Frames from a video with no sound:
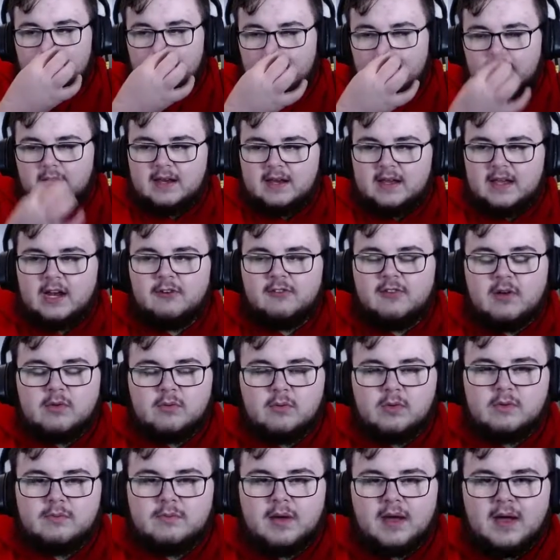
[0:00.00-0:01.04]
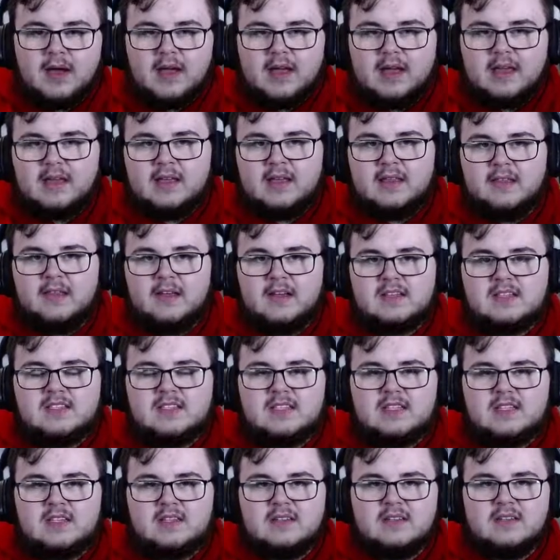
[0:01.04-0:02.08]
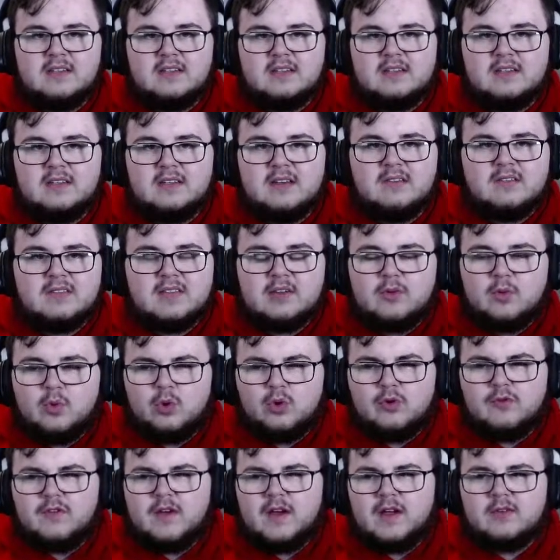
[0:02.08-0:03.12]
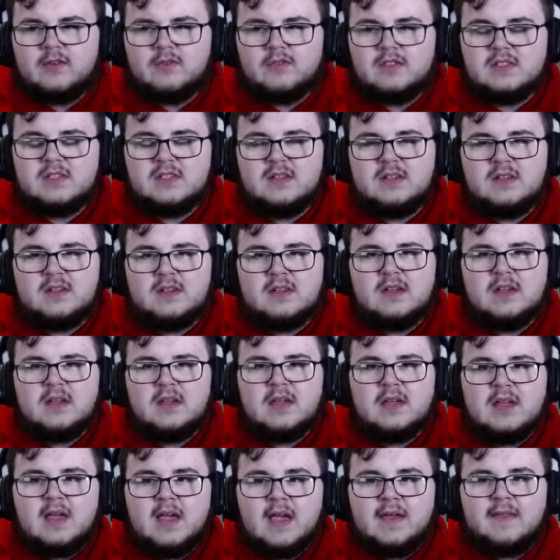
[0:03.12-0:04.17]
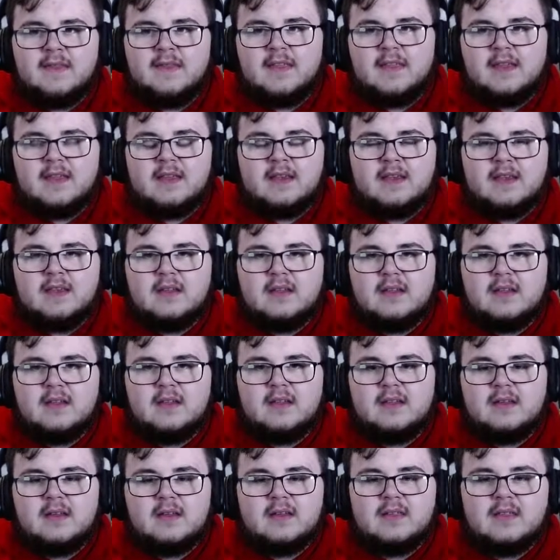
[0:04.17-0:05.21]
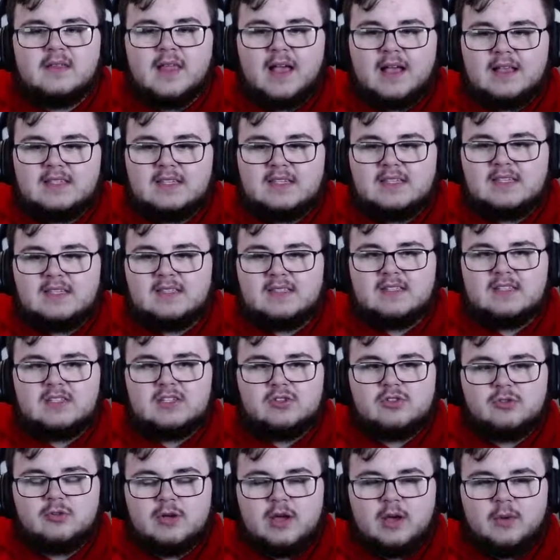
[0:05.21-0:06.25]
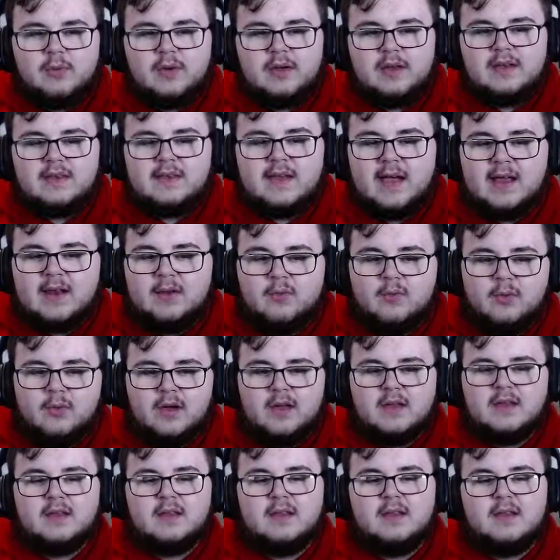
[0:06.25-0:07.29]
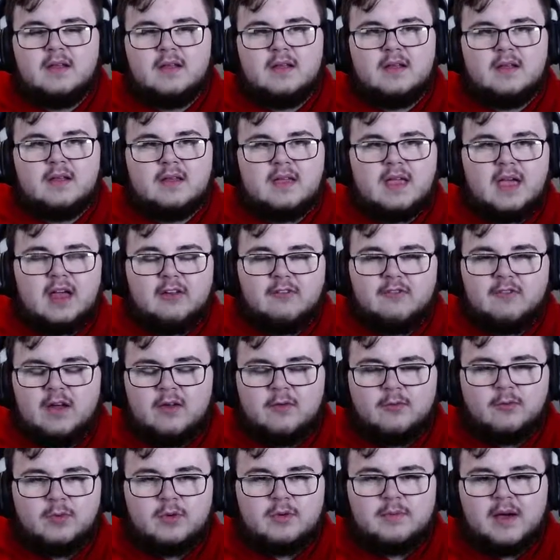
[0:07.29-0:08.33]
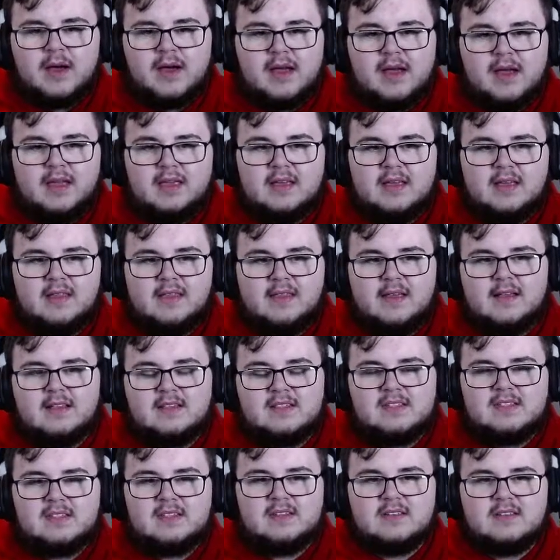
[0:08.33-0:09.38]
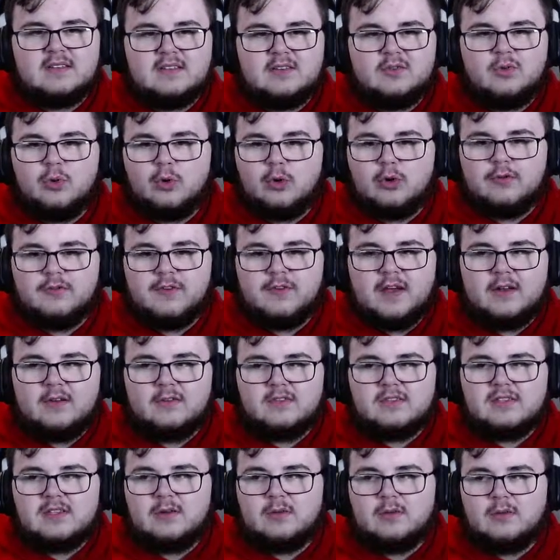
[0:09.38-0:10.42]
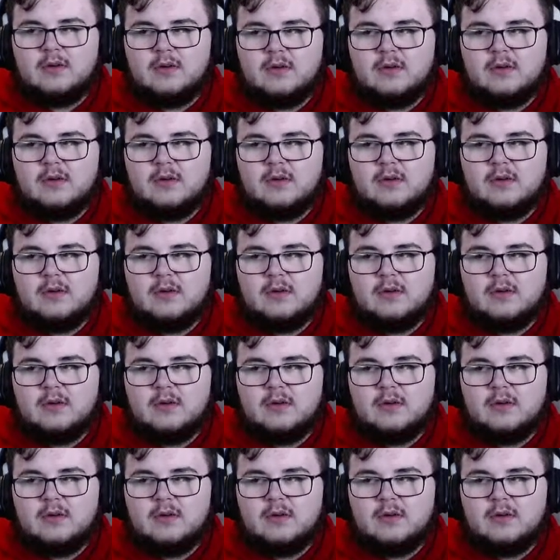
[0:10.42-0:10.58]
and got a round 1 bye and lost in, it was like quarterfinals. And then last season, season 3, I went 9-1, got a round 1 bye and lost in quarterfinals. So